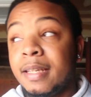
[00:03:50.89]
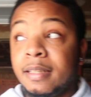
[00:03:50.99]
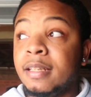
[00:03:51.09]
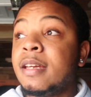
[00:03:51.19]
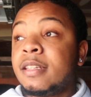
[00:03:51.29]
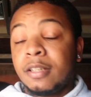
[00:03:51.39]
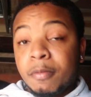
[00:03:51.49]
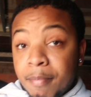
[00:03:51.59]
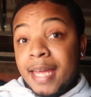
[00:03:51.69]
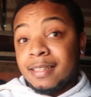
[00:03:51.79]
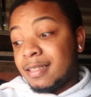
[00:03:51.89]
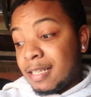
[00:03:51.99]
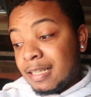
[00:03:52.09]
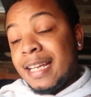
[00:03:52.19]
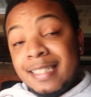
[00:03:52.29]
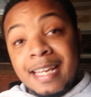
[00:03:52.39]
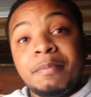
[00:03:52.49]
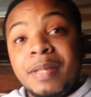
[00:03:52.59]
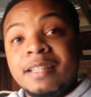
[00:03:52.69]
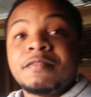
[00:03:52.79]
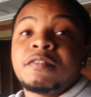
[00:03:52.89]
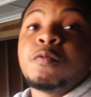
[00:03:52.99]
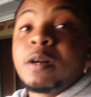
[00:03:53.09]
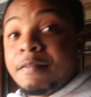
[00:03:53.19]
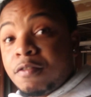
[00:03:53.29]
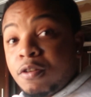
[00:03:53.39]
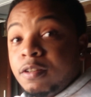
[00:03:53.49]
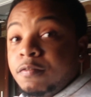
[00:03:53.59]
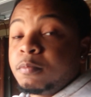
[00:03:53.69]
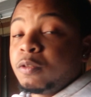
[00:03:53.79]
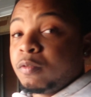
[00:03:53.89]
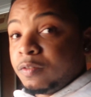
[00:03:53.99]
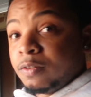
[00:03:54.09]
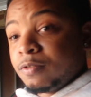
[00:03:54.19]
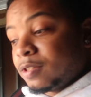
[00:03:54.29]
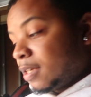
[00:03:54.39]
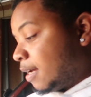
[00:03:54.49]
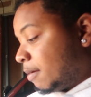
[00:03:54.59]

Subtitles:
and they're meant to like take a beating from what I've heard and from the reviews,